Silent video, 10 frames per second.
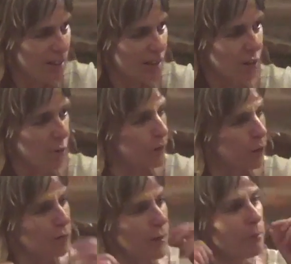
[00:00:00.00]
You know, if
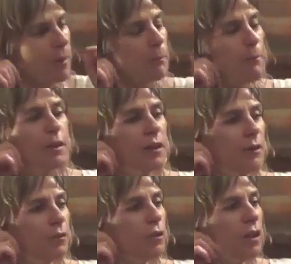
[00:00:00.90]
you remember,
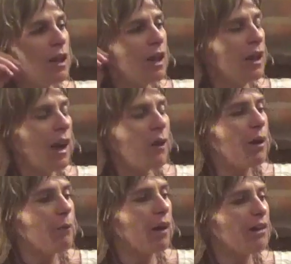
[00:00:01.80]
how
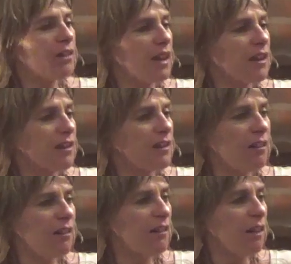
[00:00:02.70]
it might take
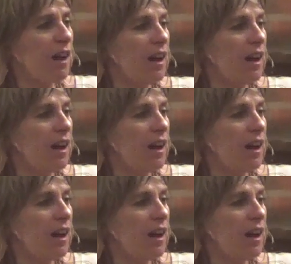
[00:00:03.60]
an